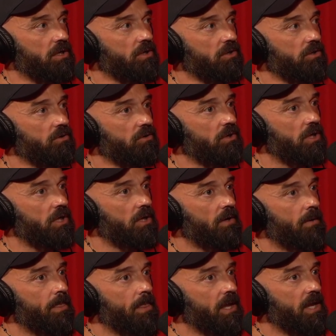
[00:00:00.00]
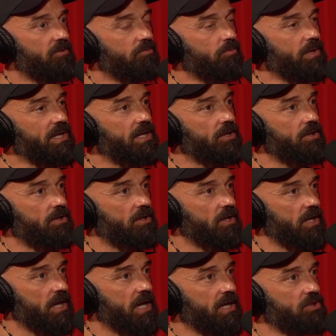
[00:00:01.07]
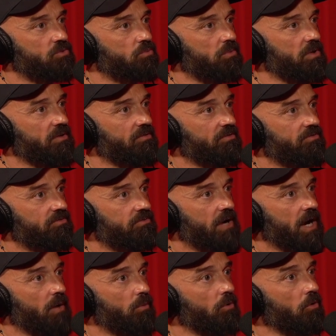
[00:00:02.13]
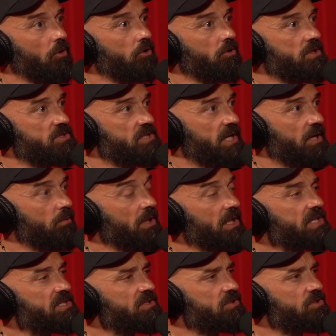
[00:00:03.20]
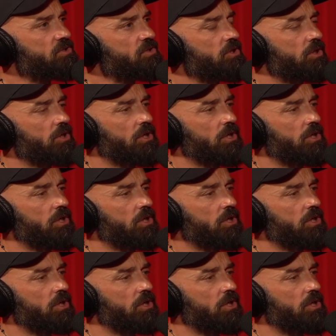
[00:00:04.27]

And if we can connect with our audience and our listeners,